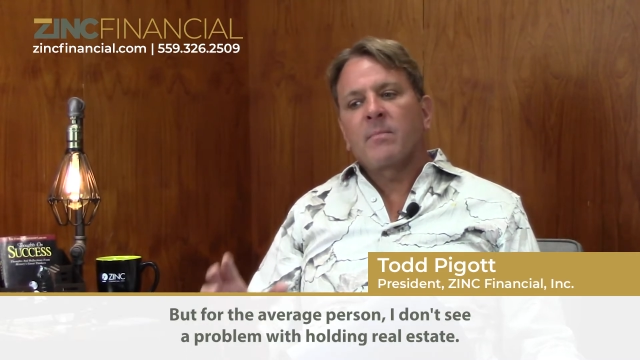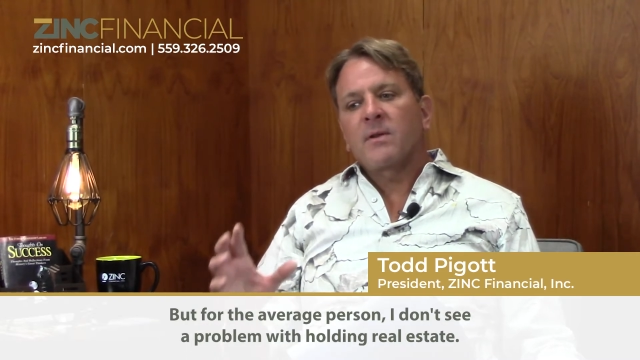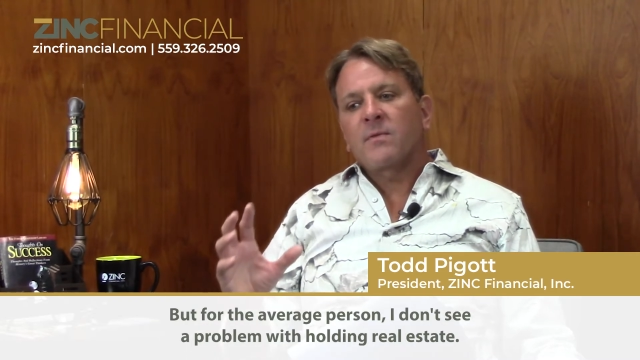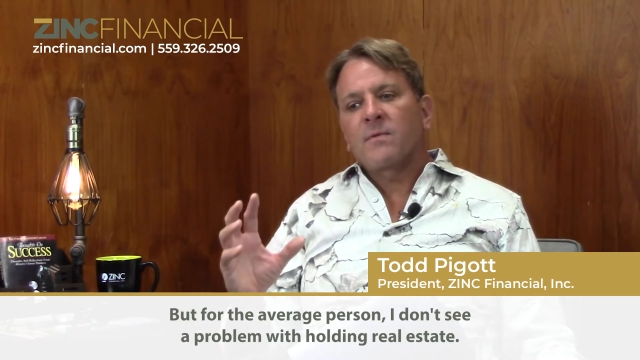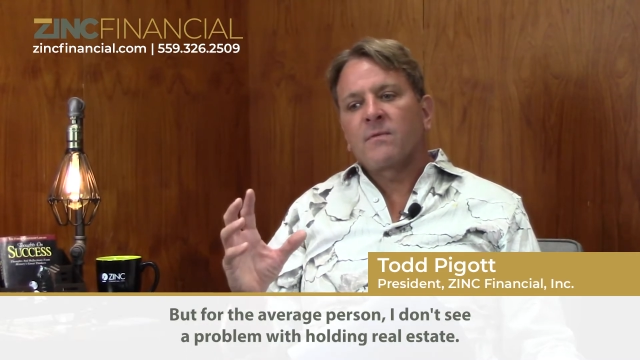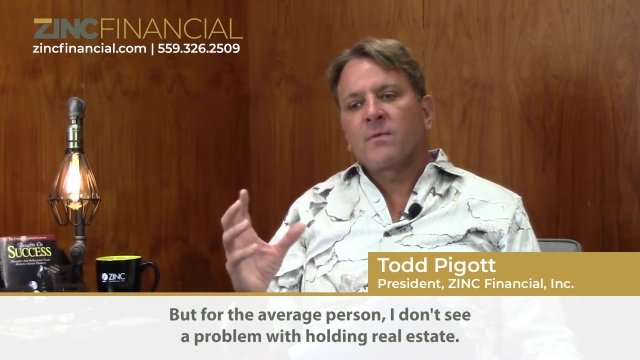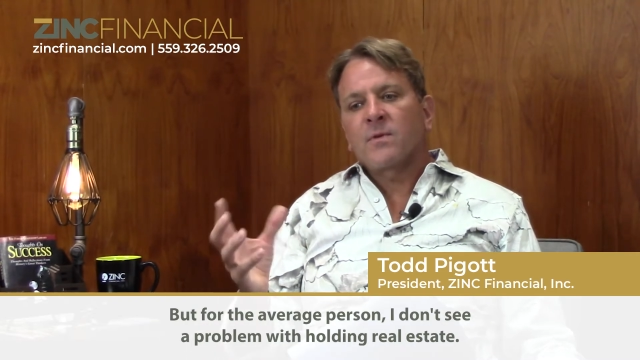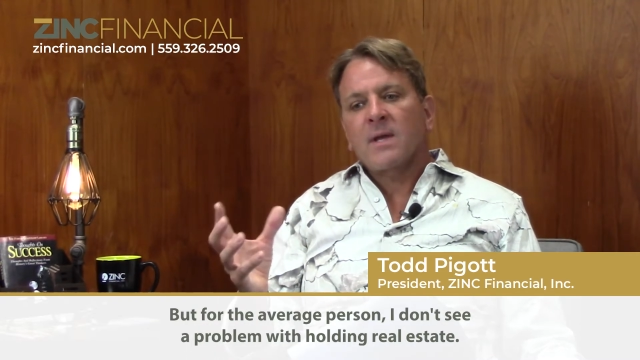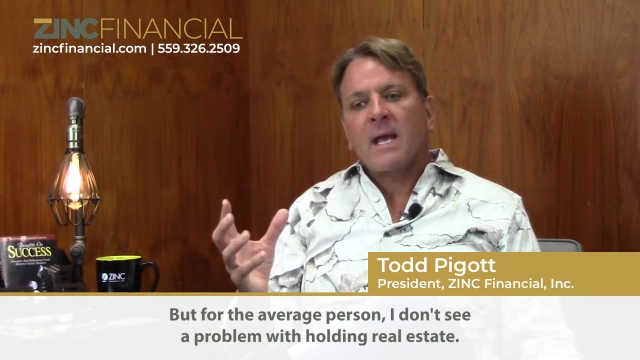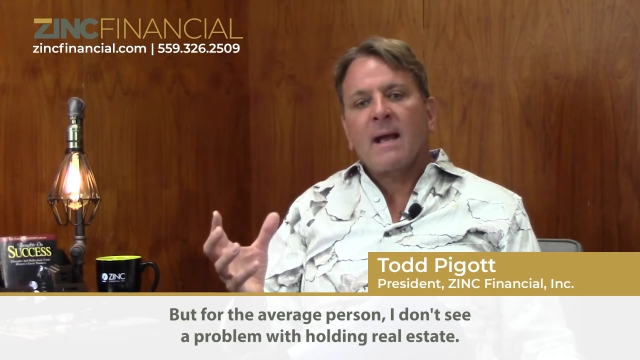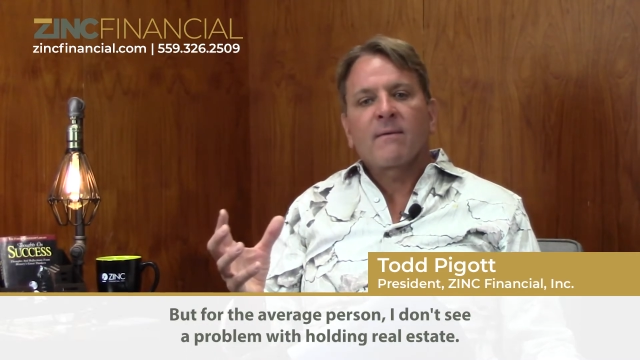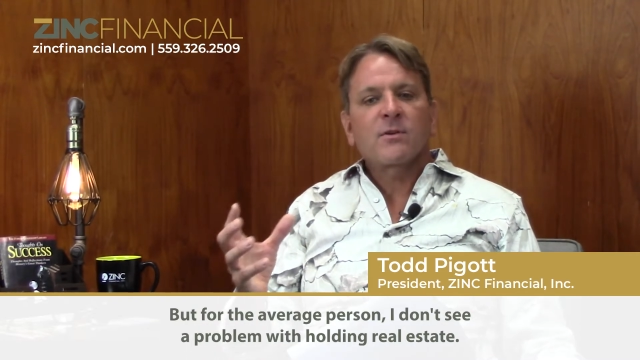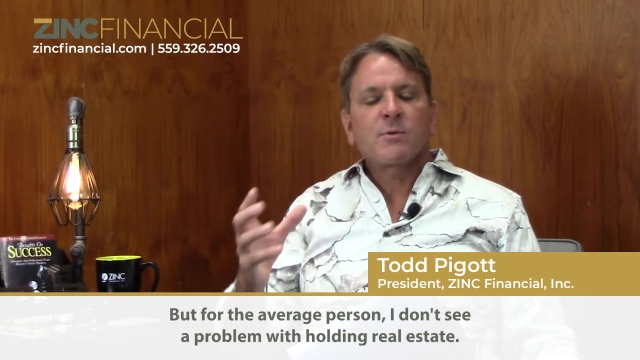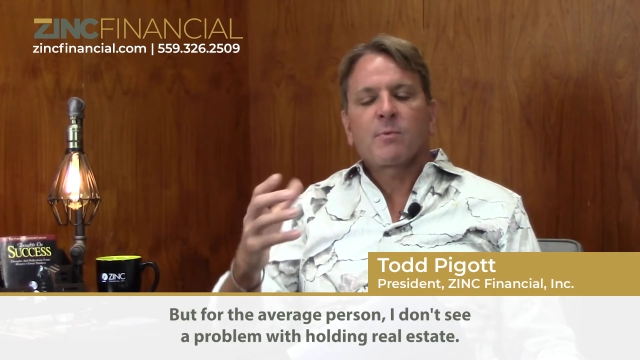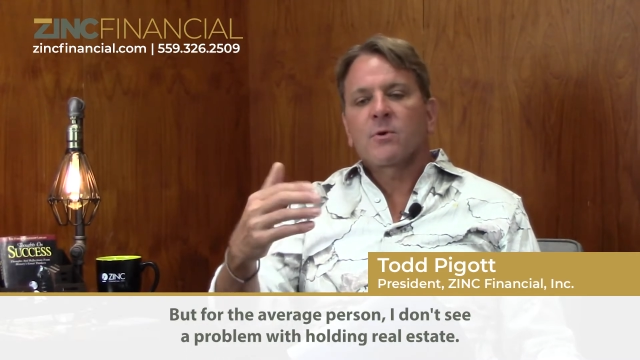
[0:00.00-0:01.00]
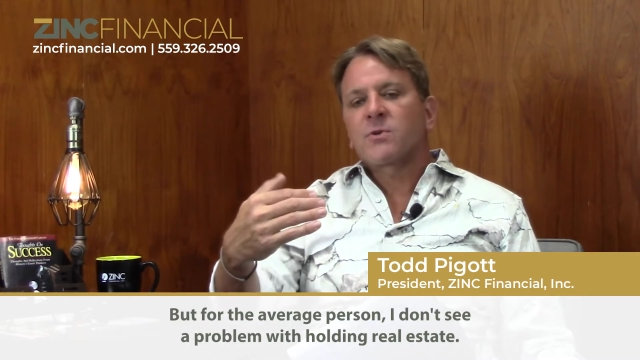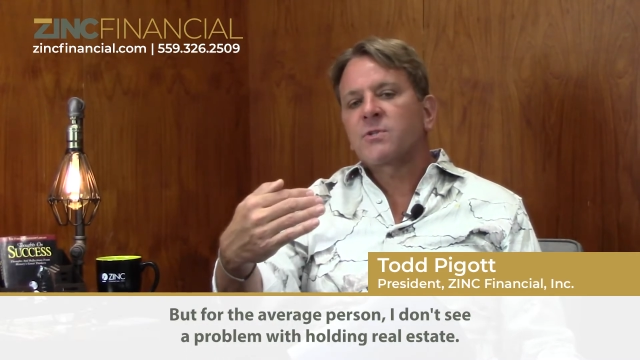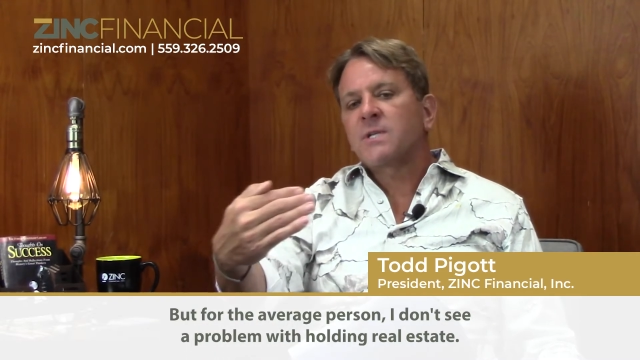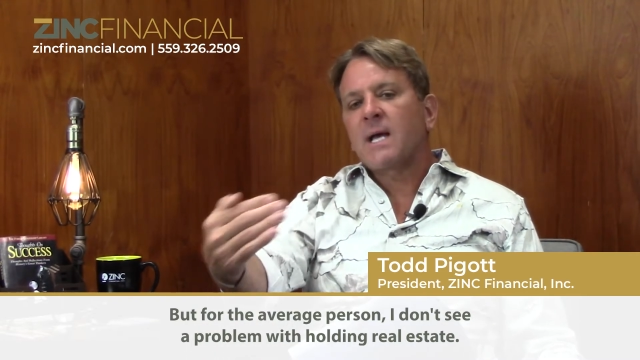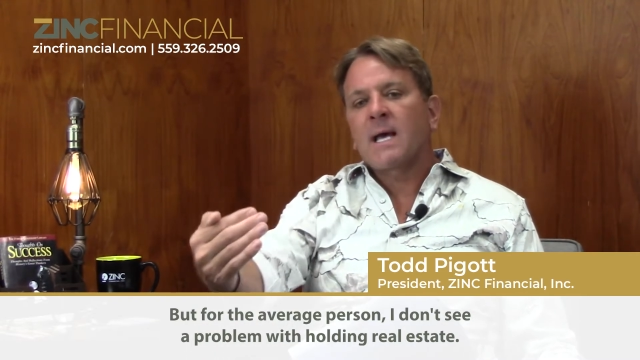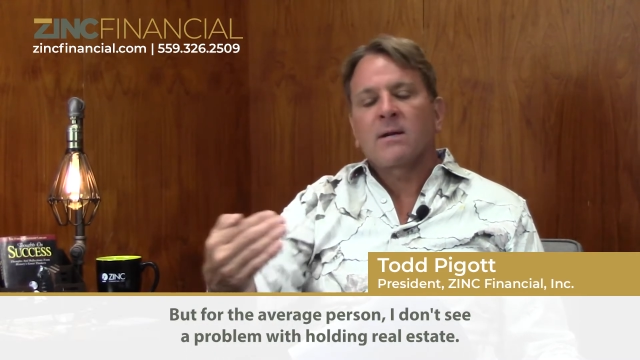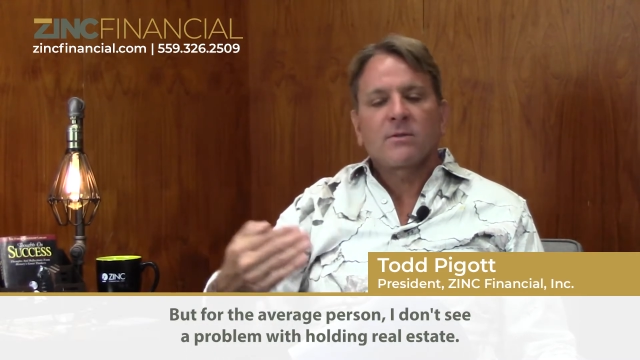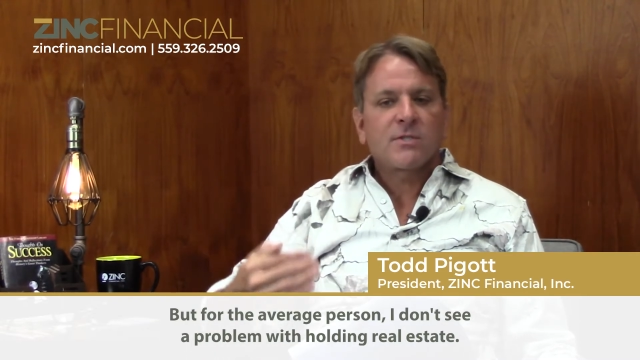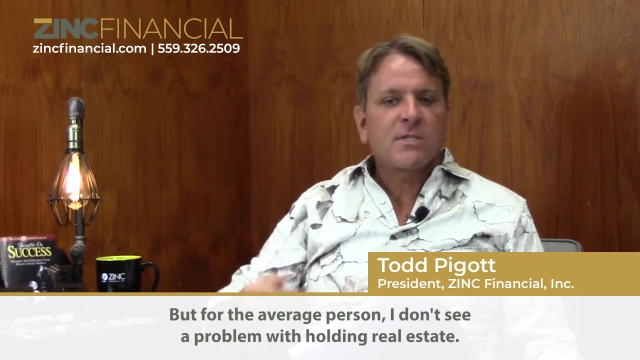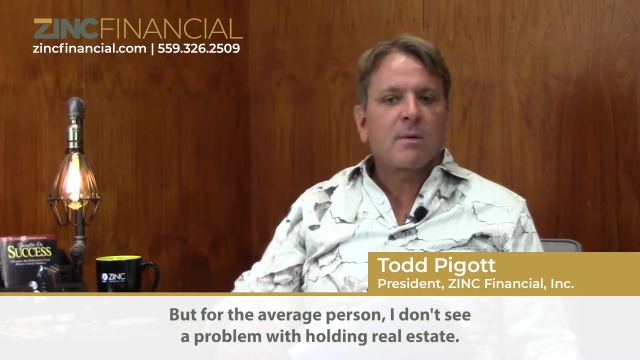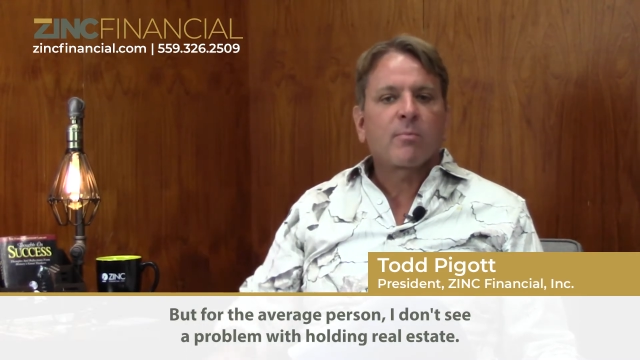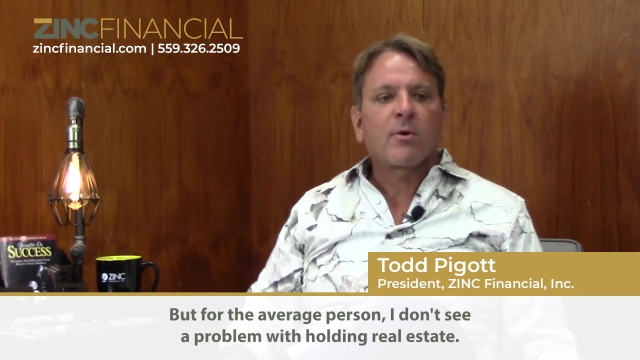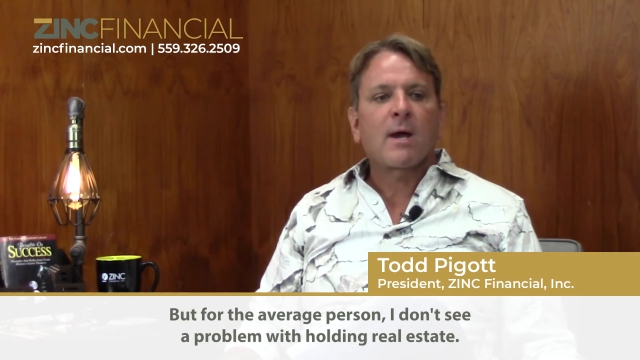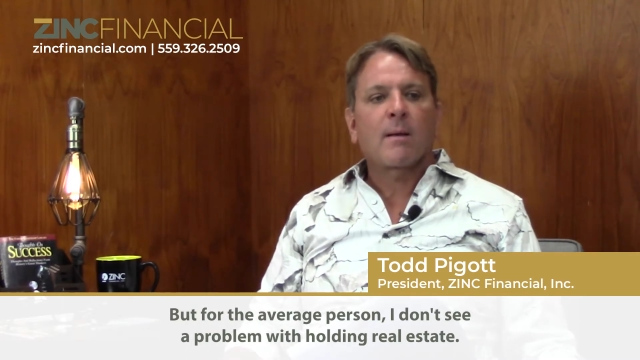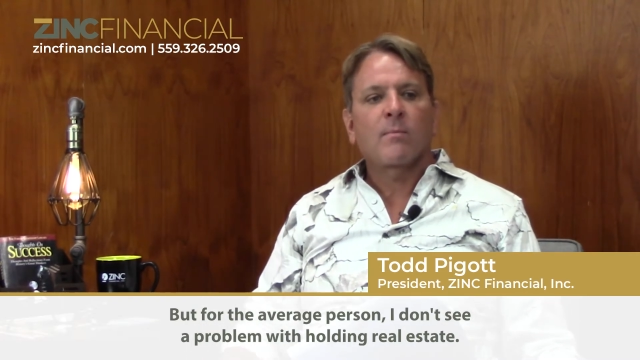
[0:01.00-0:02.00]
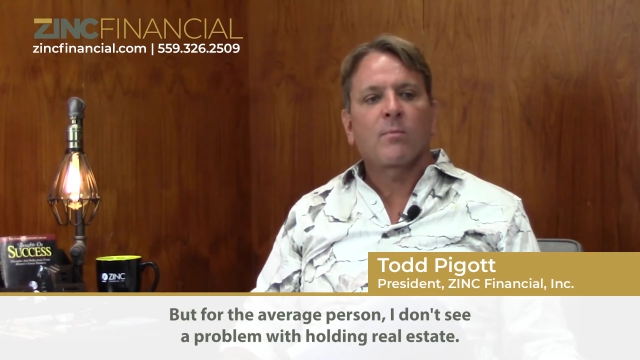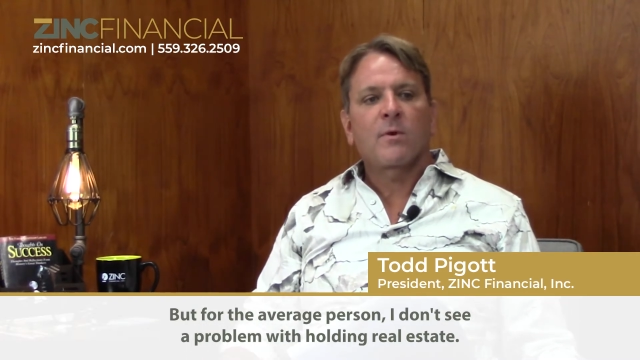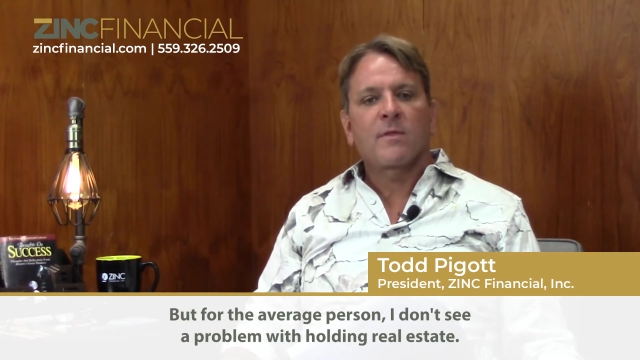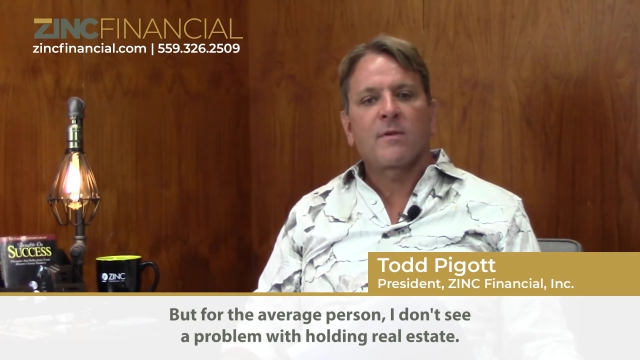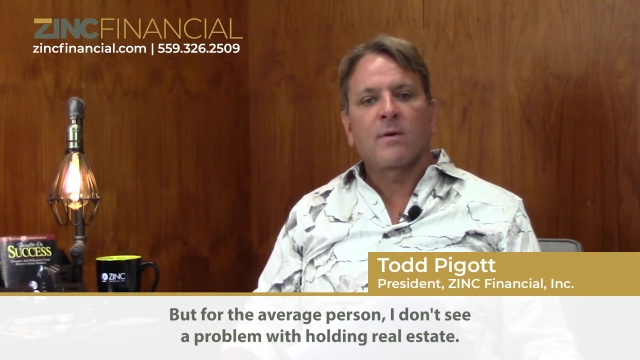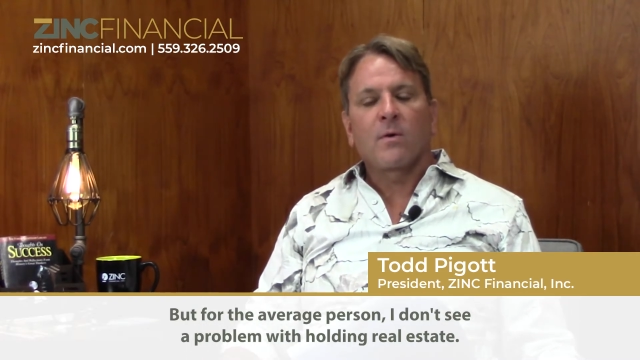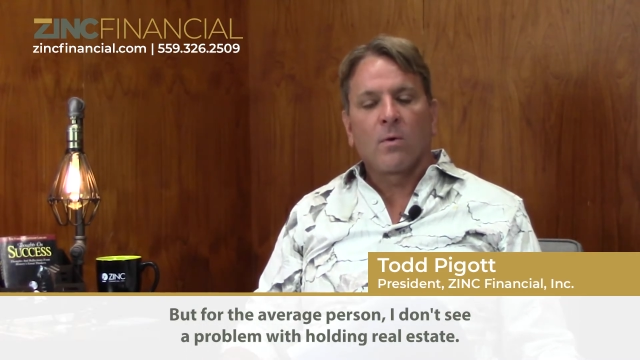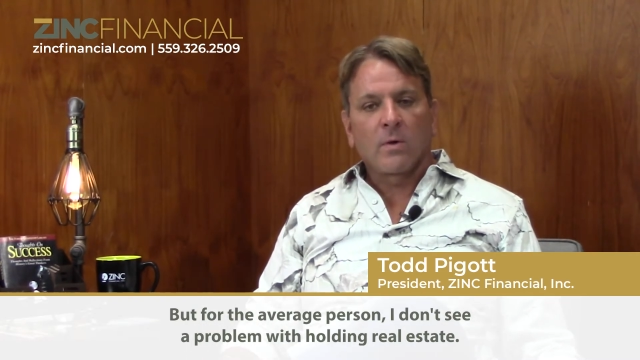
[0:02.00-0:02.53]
But for the average person, I don't see a problem with uh,